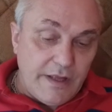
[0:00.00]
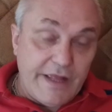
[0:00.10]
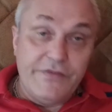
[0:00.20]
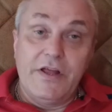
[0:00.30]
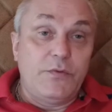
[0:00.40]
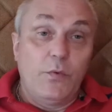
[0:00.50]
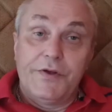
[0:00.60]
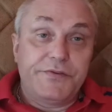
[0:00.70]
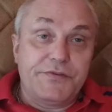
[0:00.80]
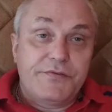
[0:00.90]
And that
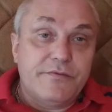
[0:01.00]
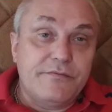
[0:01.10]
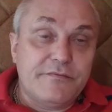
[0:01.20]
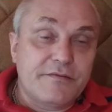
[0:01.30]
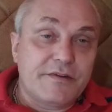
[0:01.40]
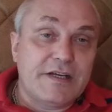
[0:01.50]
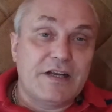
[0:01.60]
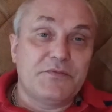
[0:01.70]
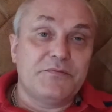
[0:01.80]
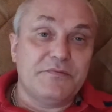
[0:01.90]
was
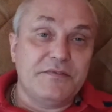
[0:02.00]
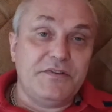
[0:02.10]
kind of